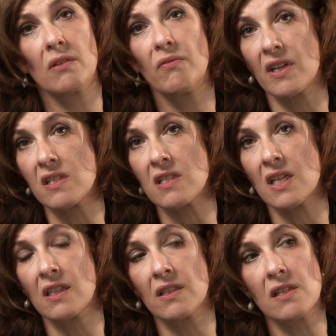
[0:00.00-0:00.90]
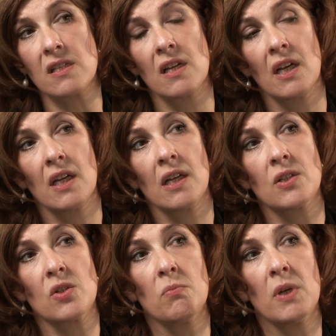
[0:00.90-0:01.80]
advanced singers.
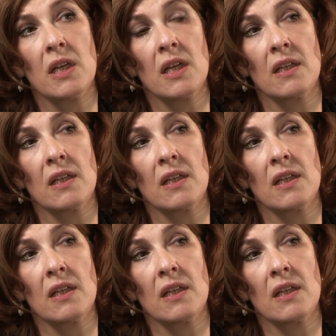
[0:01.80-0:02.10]
To me,